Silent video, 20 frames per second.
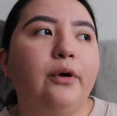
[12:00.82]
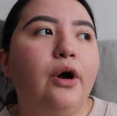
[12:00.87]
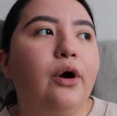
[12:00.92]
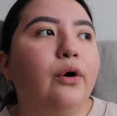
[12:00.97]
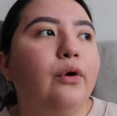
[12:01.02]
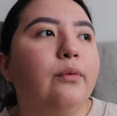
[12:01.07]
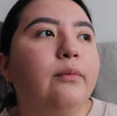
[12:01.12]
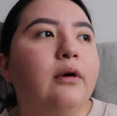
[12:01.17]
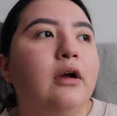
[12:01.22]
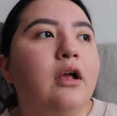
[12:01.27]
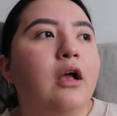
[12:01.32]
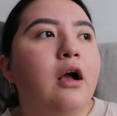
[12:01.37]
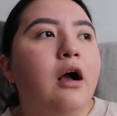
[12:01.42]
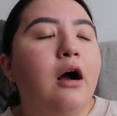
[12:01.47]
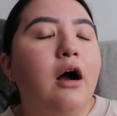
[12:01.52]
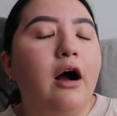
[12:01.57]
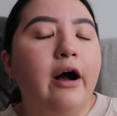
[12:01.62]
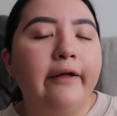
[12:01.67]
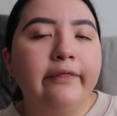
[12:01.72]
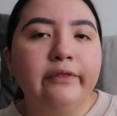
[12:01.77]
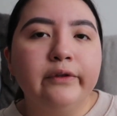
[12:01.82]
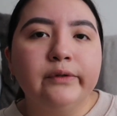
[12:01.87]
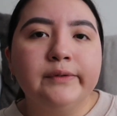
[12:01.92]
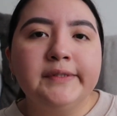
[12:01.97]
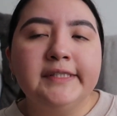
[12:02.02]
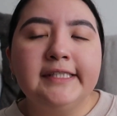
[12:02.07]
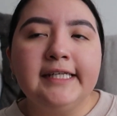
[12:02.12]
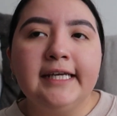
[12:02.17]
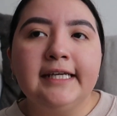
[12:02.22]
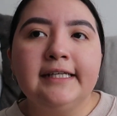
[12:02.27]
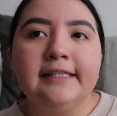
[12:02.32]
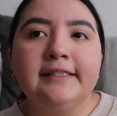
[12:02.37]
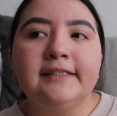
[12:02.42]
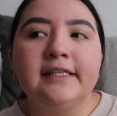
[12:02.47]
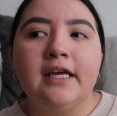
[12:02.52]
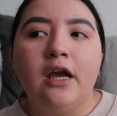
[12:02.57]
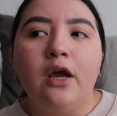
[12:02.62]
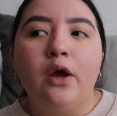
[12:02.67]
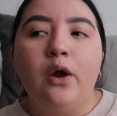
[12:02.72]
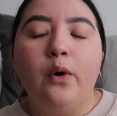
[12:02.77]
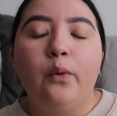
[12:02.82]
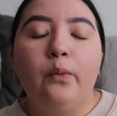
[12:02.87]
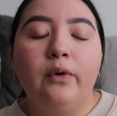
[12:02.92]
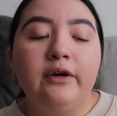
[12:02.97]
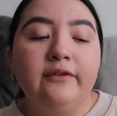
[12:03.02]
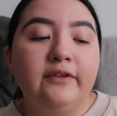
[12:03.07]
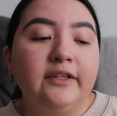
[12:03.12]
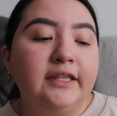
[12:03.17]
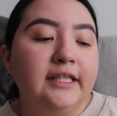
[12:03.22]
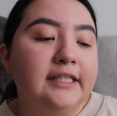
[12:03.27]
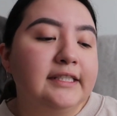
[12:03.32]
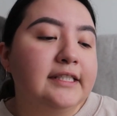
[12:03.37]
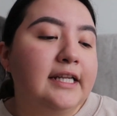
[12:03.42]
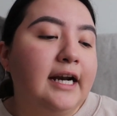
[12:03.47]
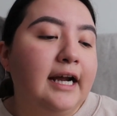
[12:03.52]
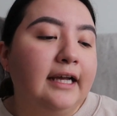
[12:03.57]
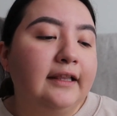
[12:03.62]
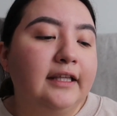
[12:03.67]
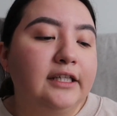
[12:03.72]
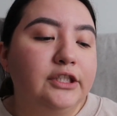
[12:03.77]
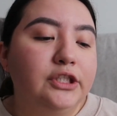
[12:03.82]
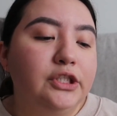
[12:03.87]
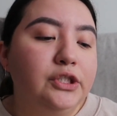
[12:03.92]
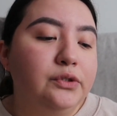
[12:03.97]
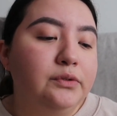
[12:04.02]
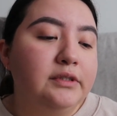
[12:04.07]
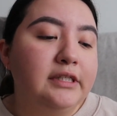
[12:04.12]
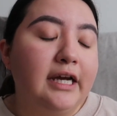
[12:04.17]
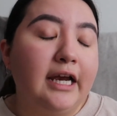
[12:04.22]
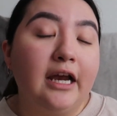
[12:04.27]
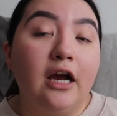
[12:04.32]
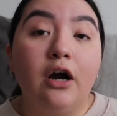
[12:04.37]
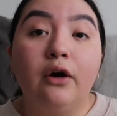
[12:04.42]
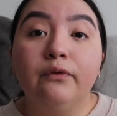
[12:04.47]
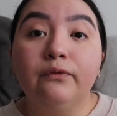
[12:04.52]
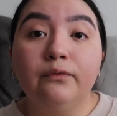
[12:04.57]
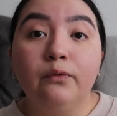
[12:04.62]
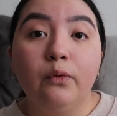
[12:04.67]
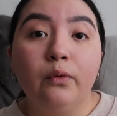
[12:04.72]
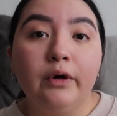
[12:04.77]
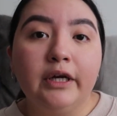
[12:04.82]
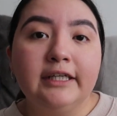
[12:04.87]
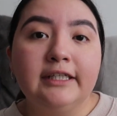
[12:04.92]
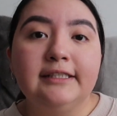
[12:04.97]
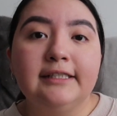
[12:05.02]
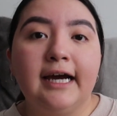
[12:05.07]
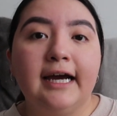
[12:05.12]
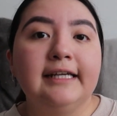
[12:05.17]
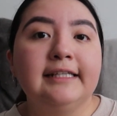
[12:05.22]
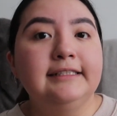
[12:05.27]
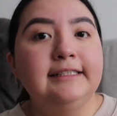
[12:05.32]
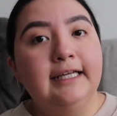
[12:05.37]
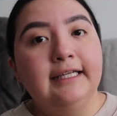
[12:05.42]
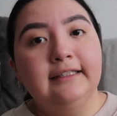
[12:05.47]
home on those days. One of the things that I like to do is I avoid tight